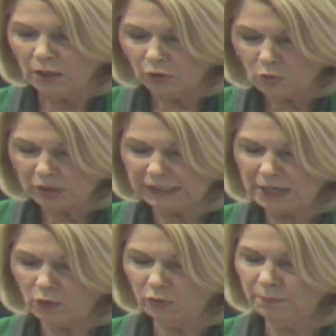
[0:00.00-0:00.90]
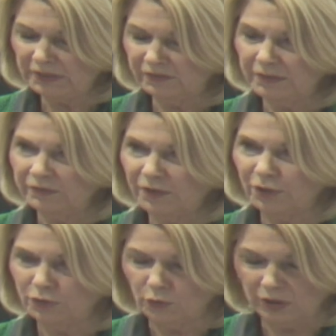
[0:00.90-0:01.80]
a locally owned business
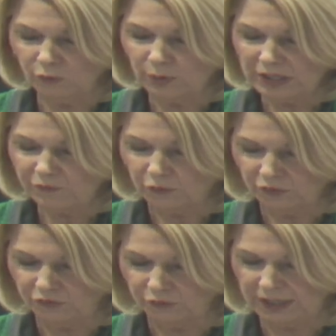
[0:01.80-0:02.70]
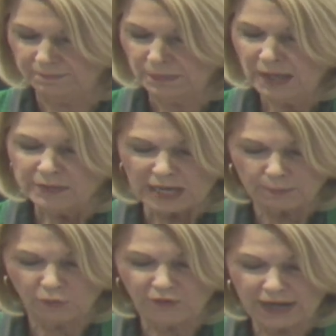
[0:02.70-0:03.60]
on North 24th Street
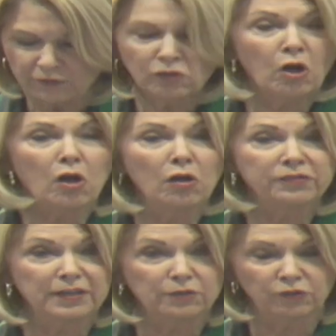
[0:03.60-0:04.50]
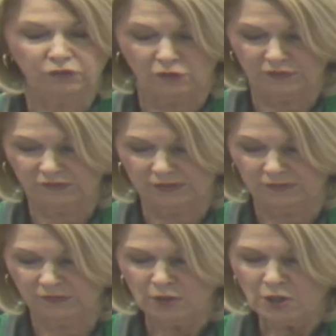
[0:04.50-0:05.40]
that provides call center
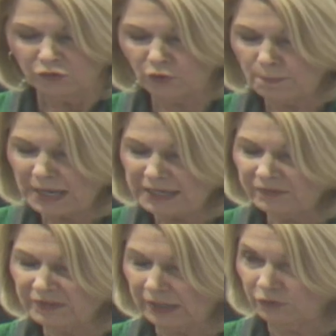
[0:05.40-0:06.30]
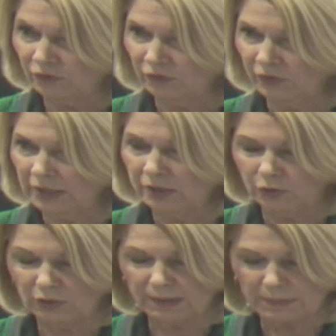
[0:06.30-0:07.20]
services to many sectors,
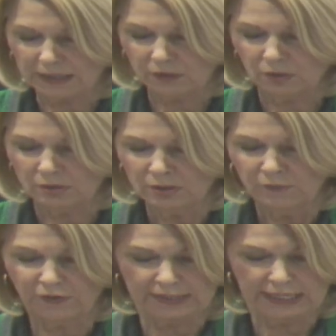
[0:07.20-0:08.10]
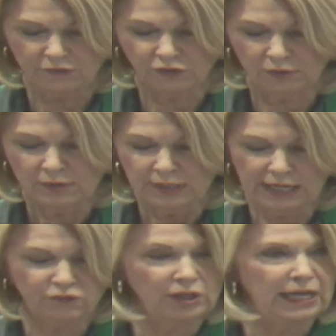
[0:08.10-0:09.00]
including medical, financial,
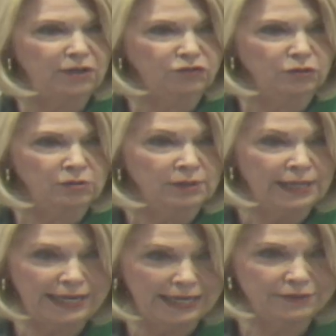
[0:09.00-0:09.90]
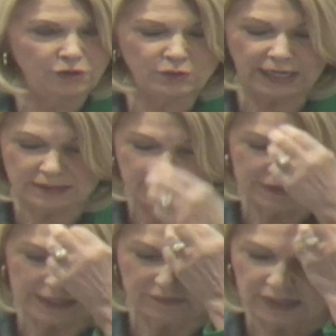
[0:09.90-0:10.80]
educational, and the United
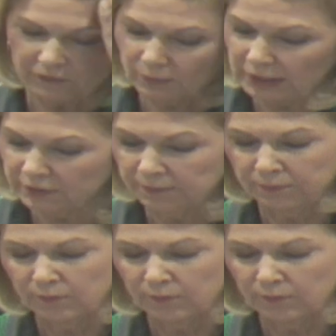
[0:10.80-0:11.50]
States government.